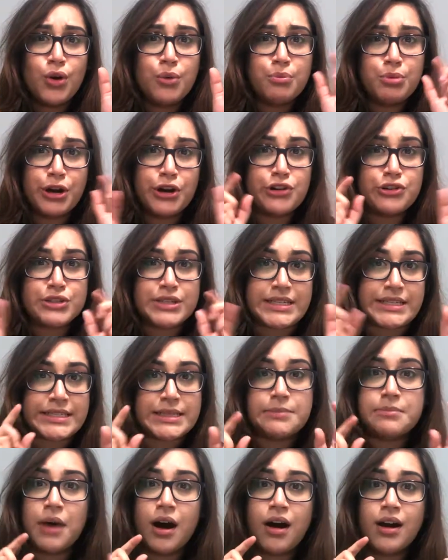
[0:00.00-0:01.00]
priorities
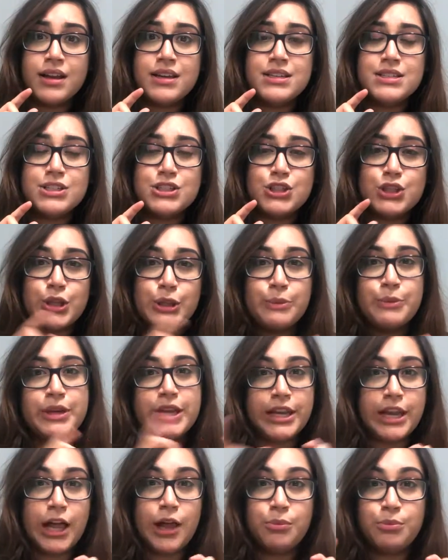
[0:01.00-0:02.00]
in mind so that we
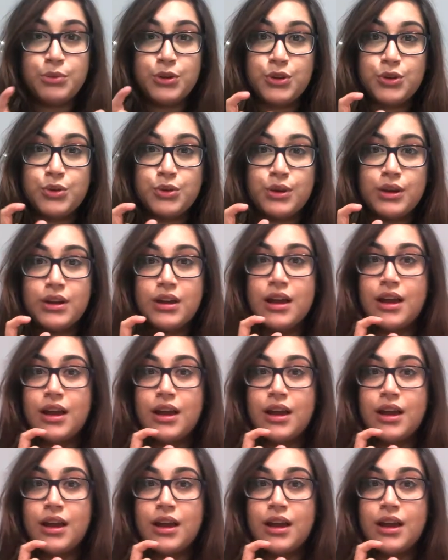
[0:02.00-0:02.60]
can help you